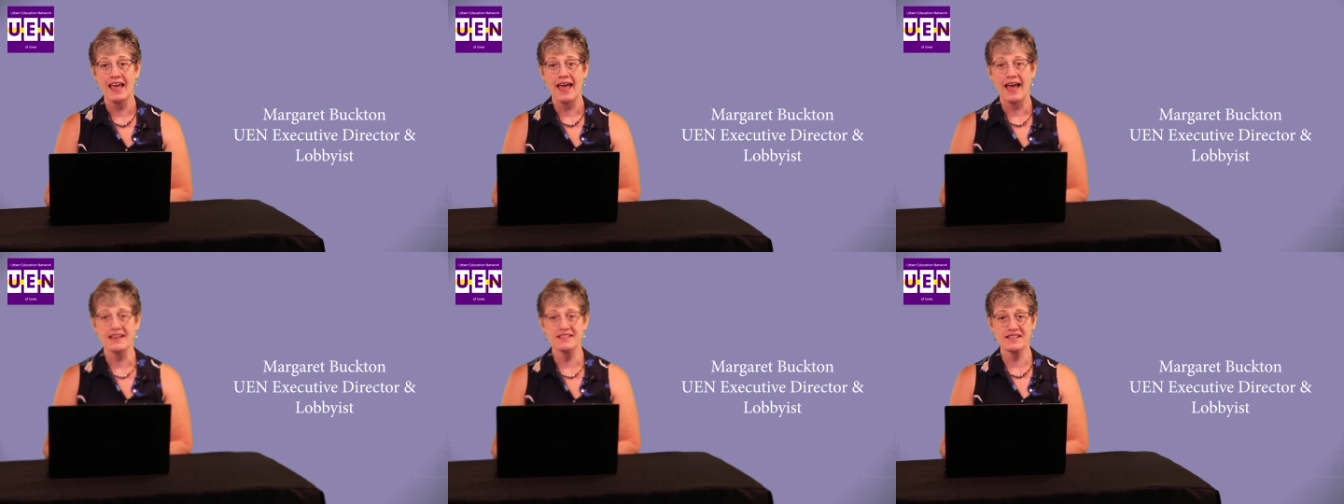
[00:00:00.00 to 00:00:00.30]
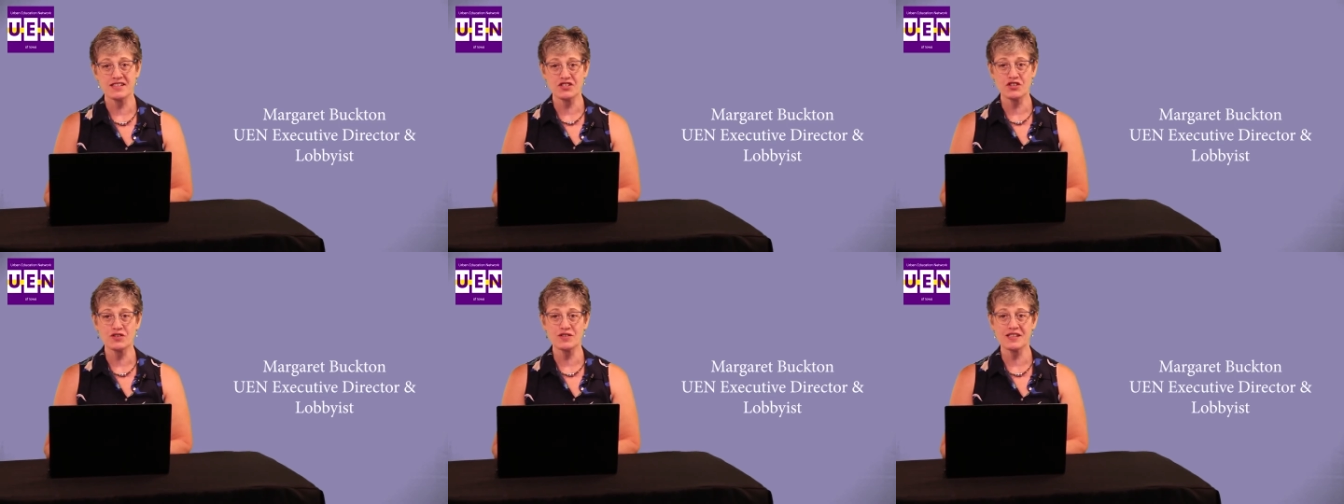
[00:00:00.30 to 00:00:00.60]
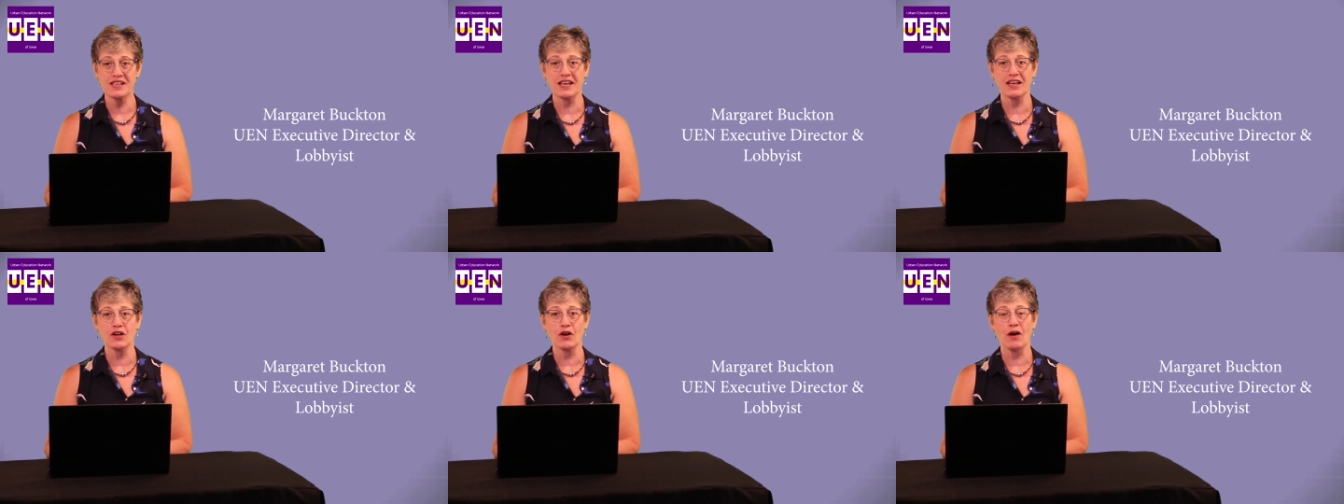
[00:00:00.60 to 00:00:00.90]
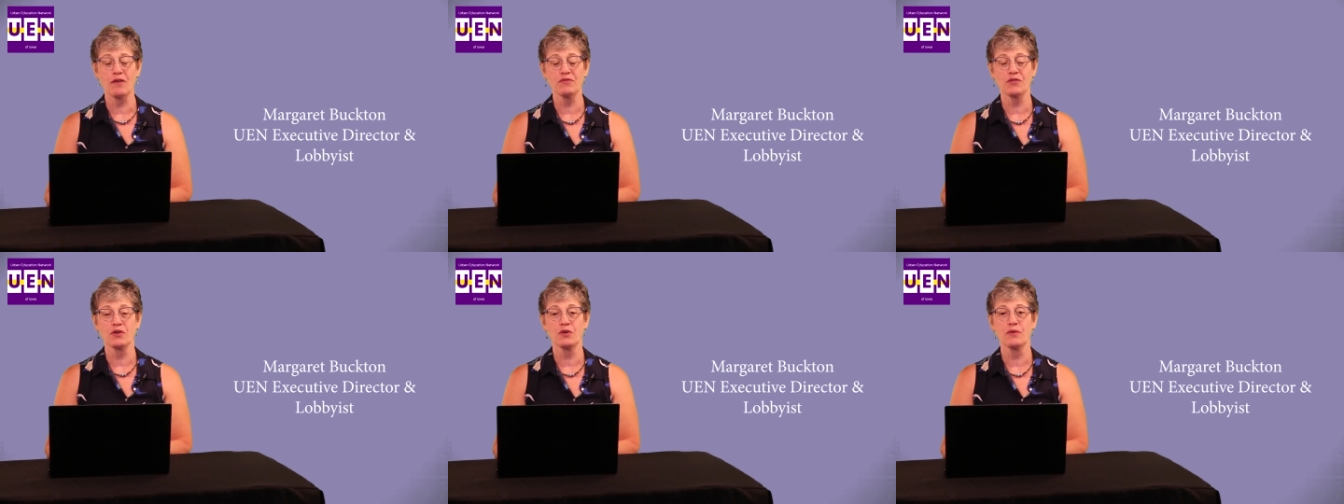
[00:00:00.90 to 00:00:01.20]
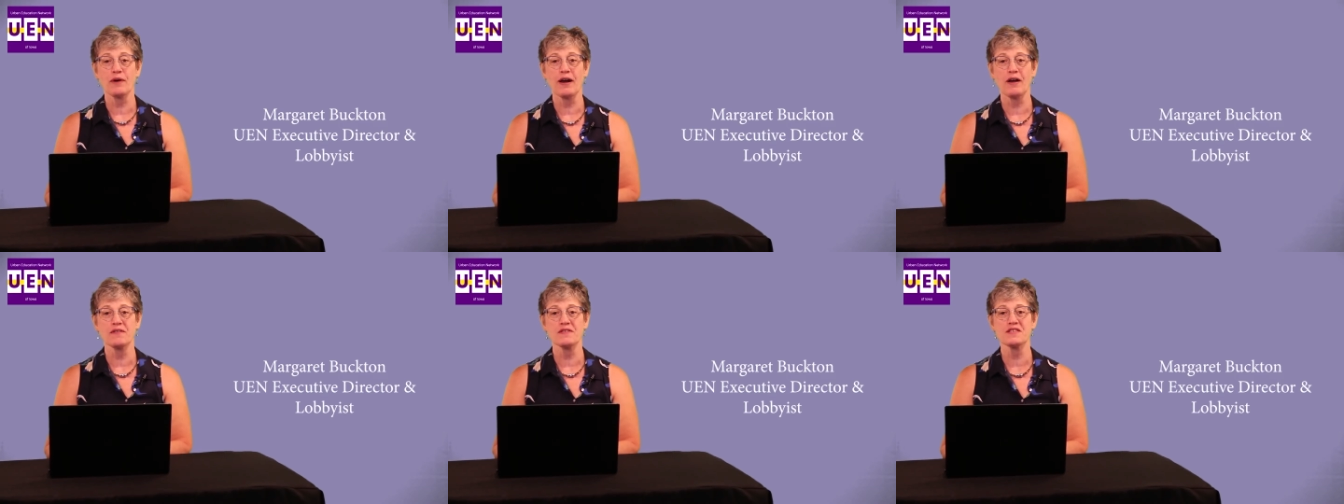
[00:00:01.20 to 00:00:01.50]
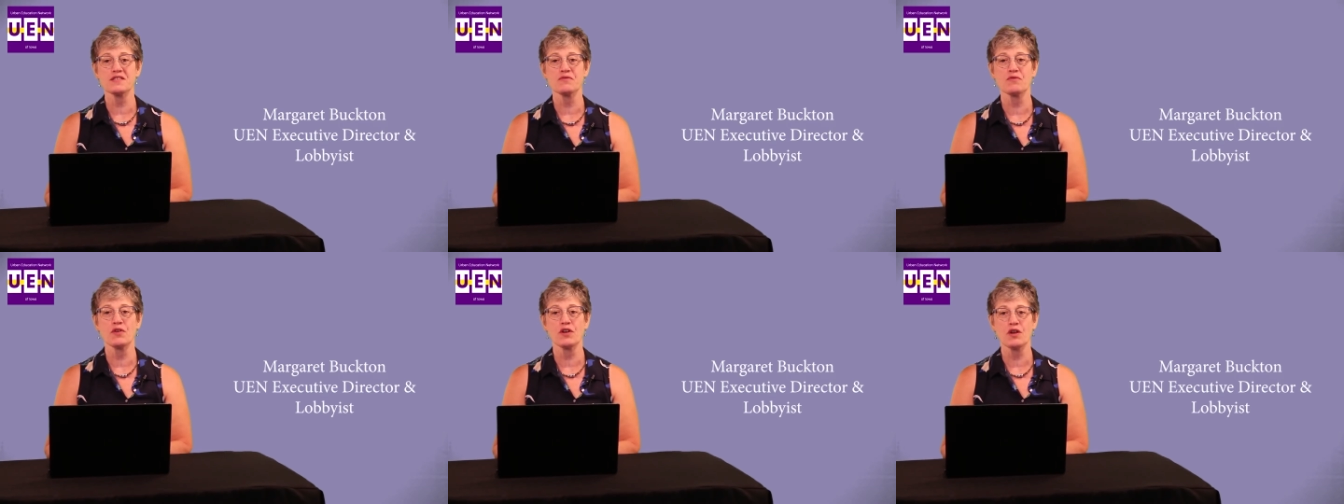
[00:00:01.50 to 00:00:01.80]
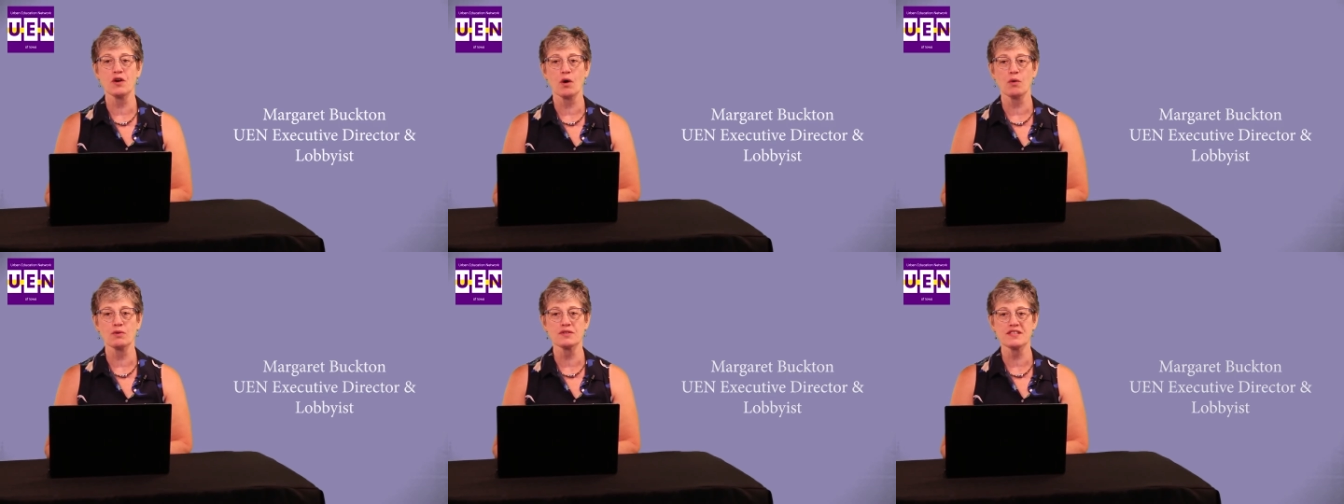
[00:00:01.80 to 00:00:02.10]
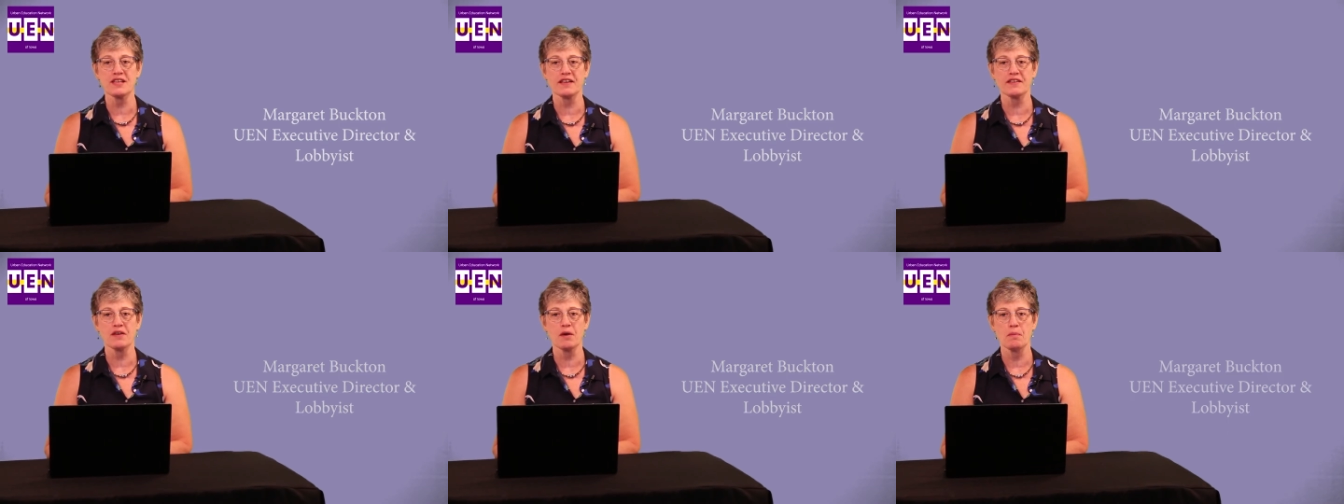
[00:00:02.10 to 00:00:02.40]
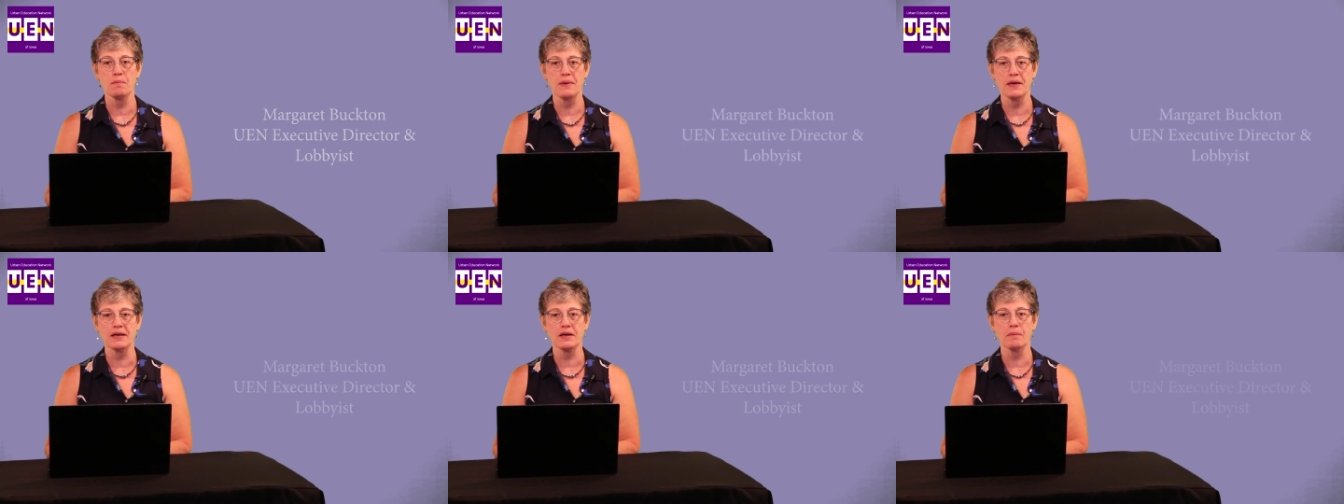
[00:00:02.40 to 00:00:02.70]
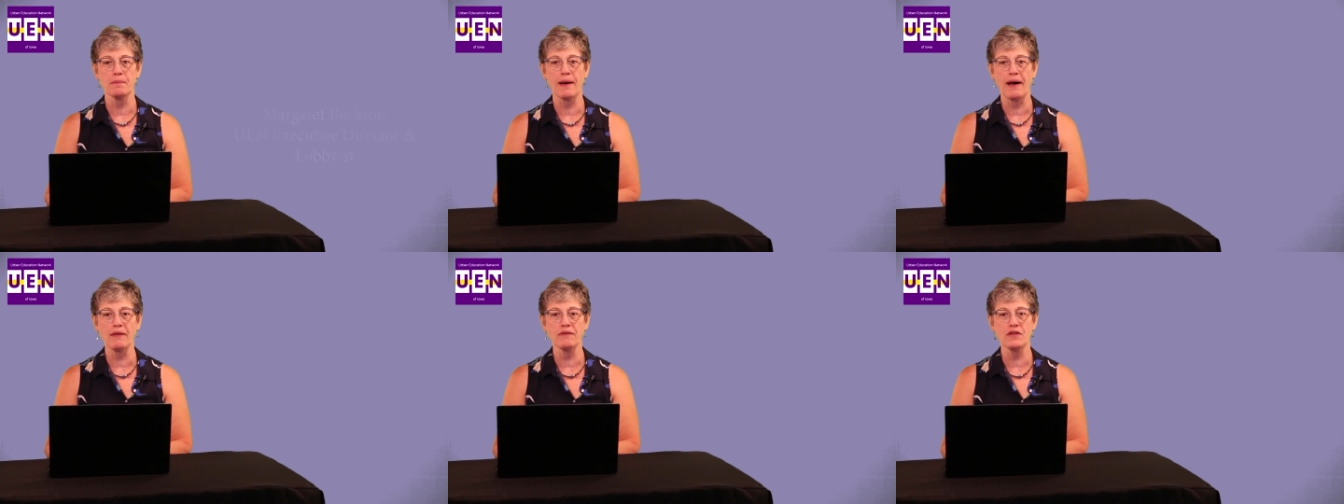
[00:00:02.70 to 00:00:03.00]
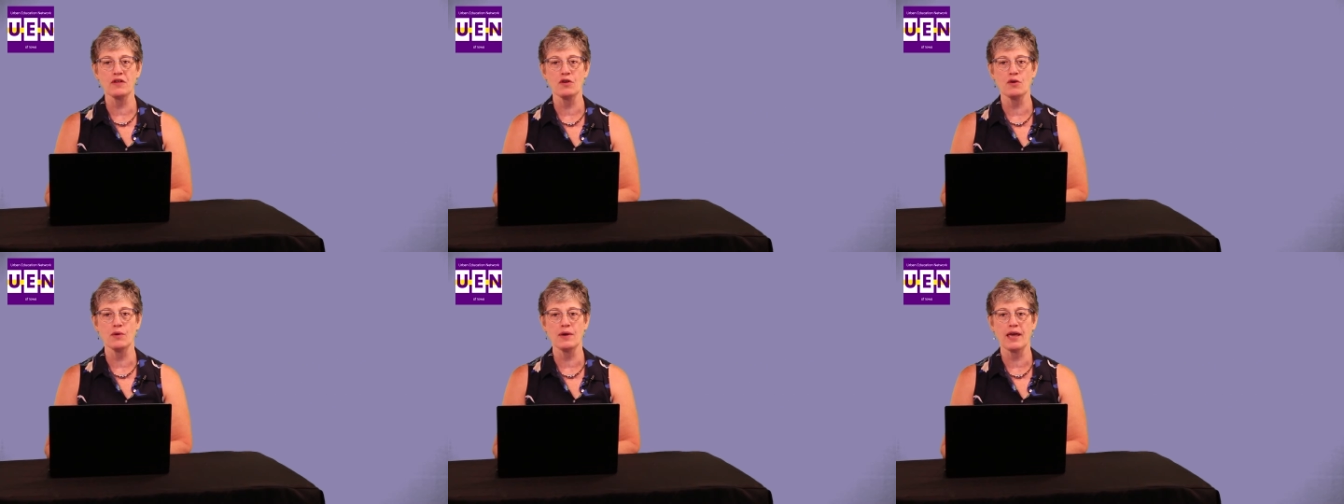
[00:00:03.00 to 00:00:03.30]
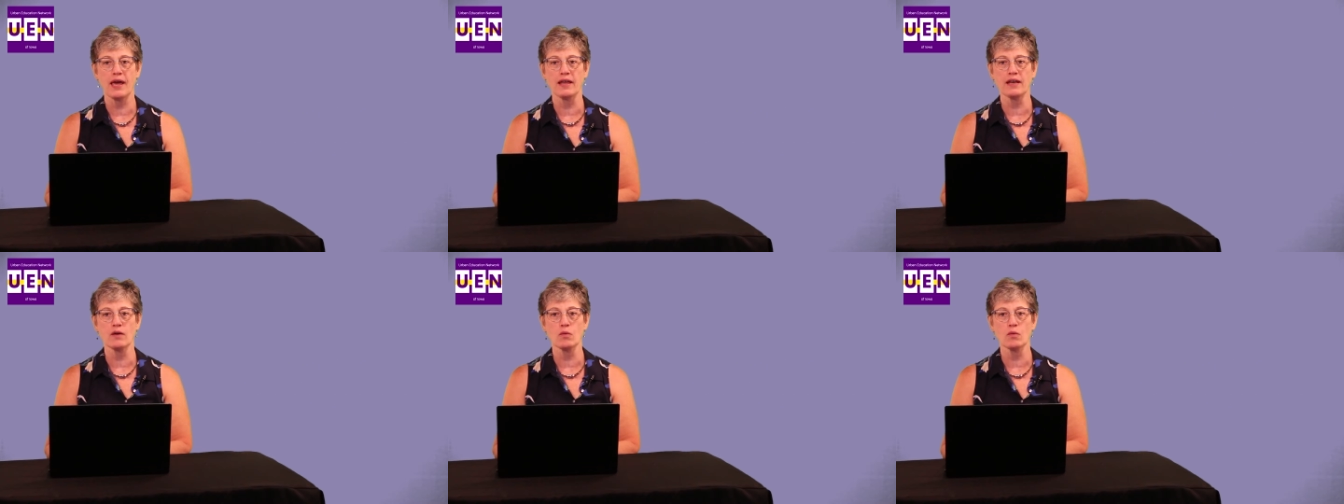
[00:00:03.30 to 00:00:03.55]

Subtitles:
As this year is getting off the ground, this video will tell you a bit about the UEN